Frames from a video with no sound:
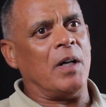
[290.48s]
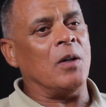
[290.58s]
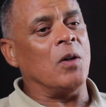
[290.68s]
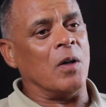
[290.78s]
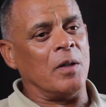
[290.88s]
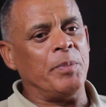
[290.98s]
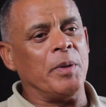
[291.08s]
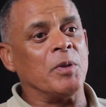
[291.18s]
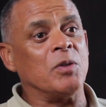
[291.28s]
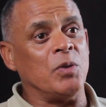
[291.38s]
a lot of
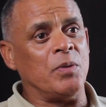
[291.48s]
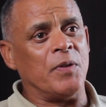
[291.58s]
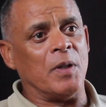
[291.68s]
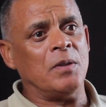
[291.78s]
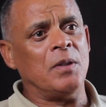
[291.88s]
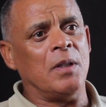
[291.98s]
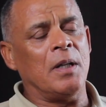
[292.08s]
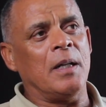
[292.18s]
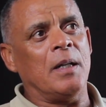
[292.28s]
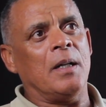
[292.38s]
people do phone
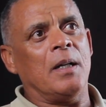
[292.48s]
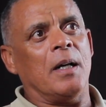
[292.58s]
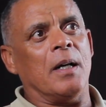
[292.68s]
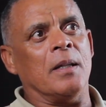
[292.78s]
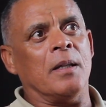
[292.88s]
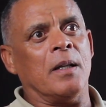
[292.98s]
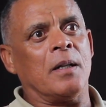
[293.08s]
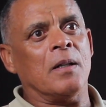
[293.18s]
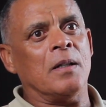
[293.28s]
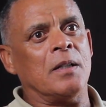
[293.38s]
and they
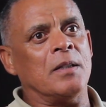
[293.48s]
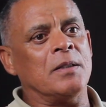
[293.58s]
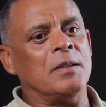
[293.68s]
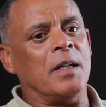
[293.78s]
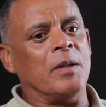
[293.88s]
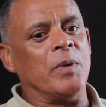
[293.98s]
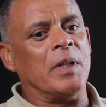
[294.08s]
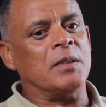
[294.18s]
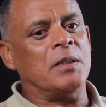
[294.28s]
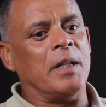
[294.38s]
can't understand when
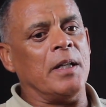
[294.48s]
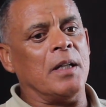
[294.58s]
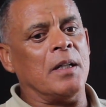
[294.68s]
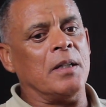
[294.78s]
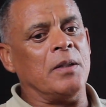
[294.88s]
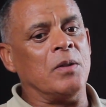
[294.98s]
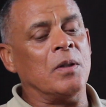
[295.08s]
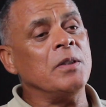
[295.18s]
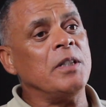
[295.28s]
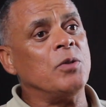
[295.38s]
I say you
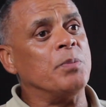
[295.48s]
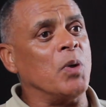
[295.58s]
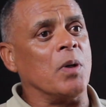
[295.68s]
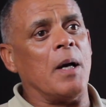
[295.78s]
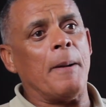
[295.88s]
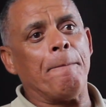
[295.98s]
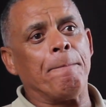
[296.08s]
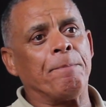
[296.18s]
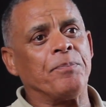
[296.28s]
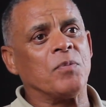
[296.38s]
don't need to book.
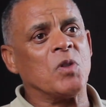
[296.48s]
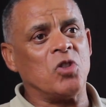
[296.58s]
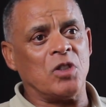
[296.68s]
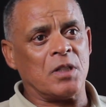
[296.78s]
Just